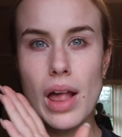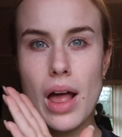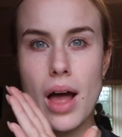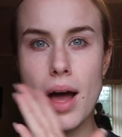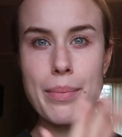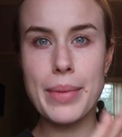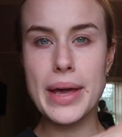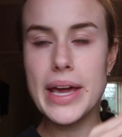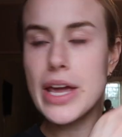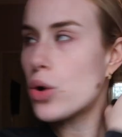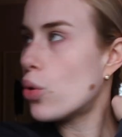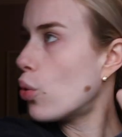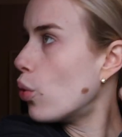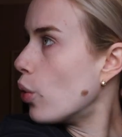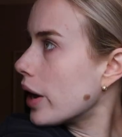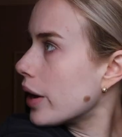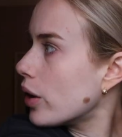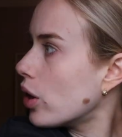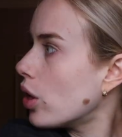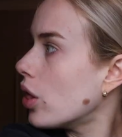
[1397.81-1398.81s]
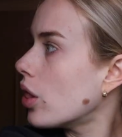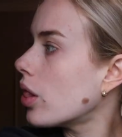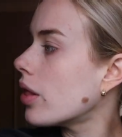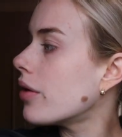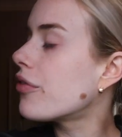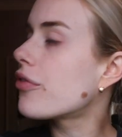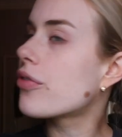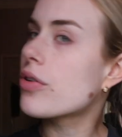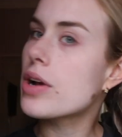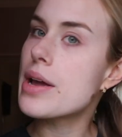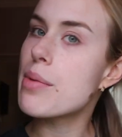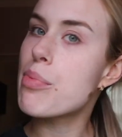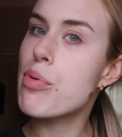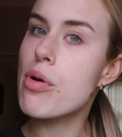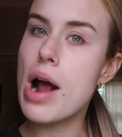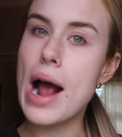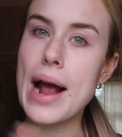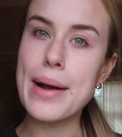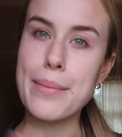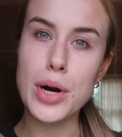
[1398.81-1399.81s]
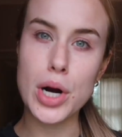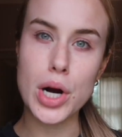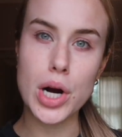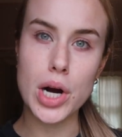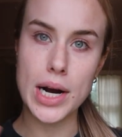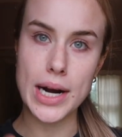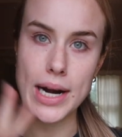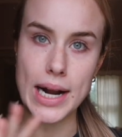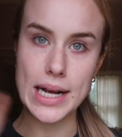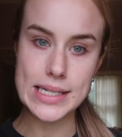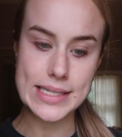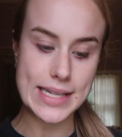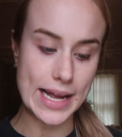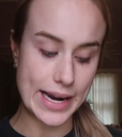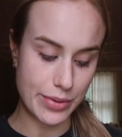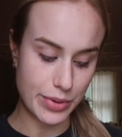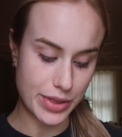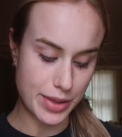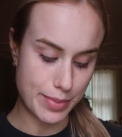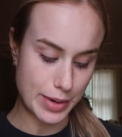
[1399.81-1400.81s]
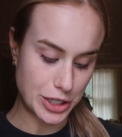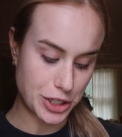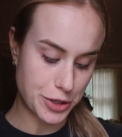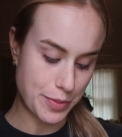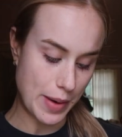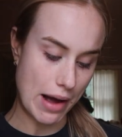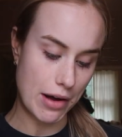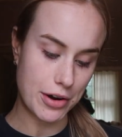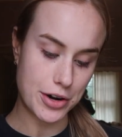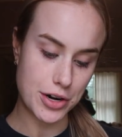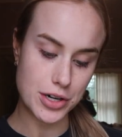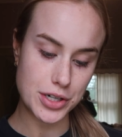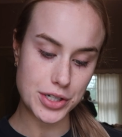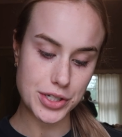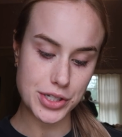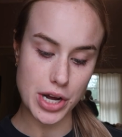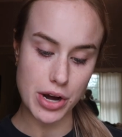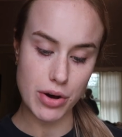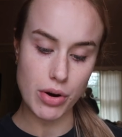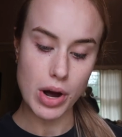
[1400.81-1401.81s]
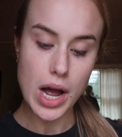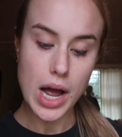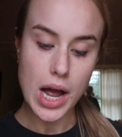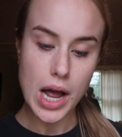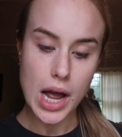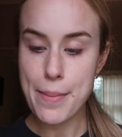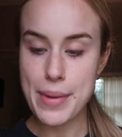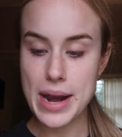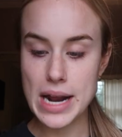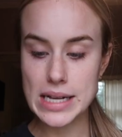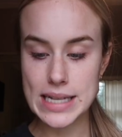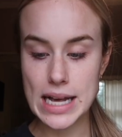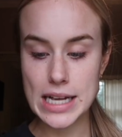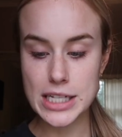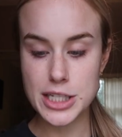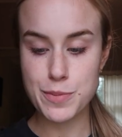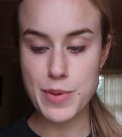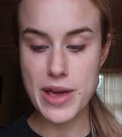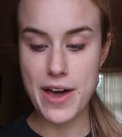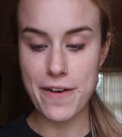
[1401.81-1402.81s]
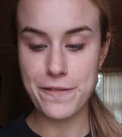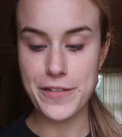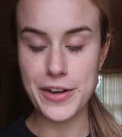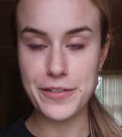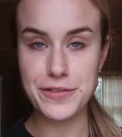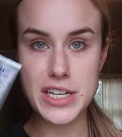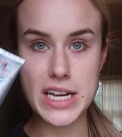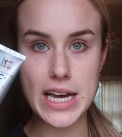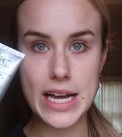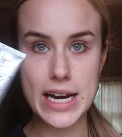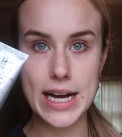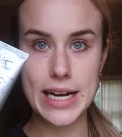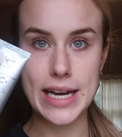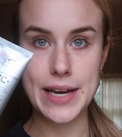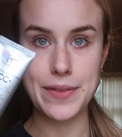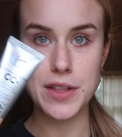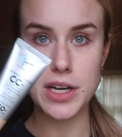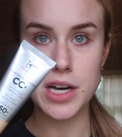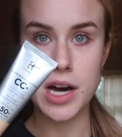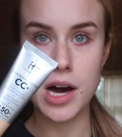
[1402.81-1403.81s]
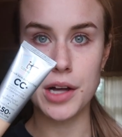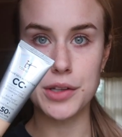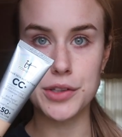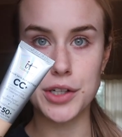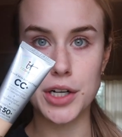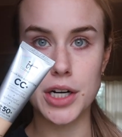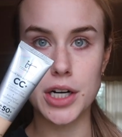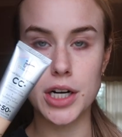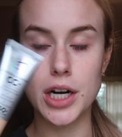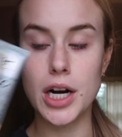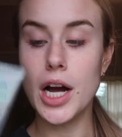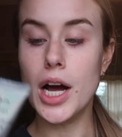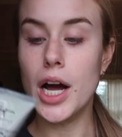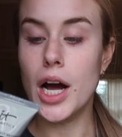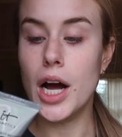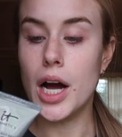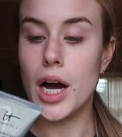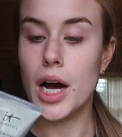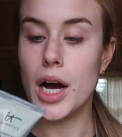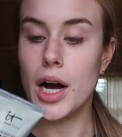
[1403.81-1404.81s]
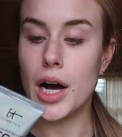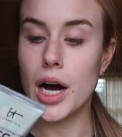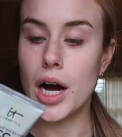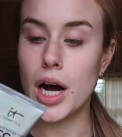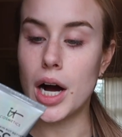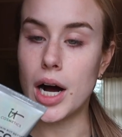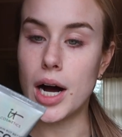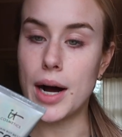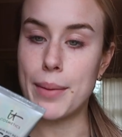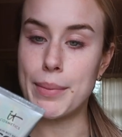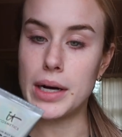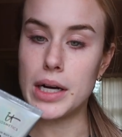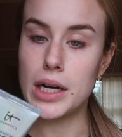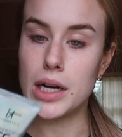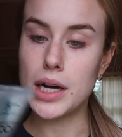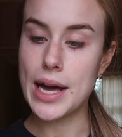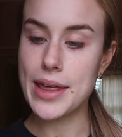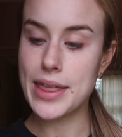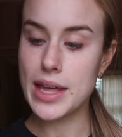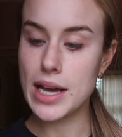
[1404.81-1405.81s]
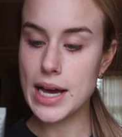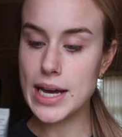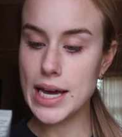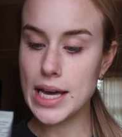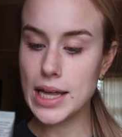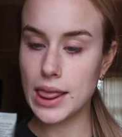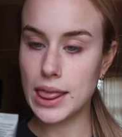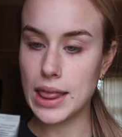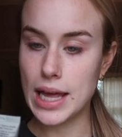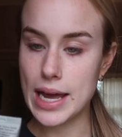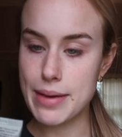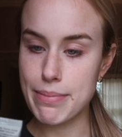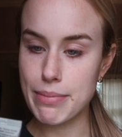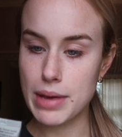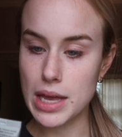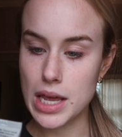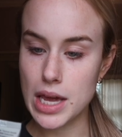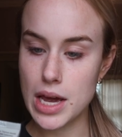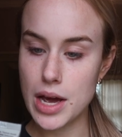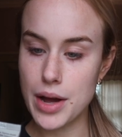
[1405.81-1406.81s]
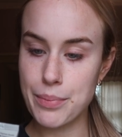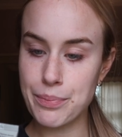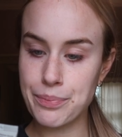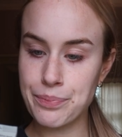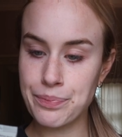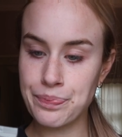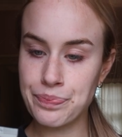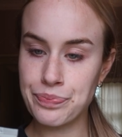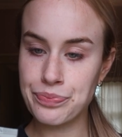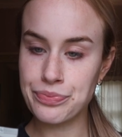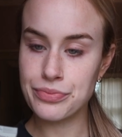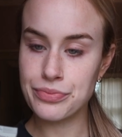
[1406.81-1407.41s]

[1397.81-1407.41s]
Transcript: um, like an oil-free primer and I set it with a bunch of powder. So it has SPF 50 and I get the color, um, I think I get light medium,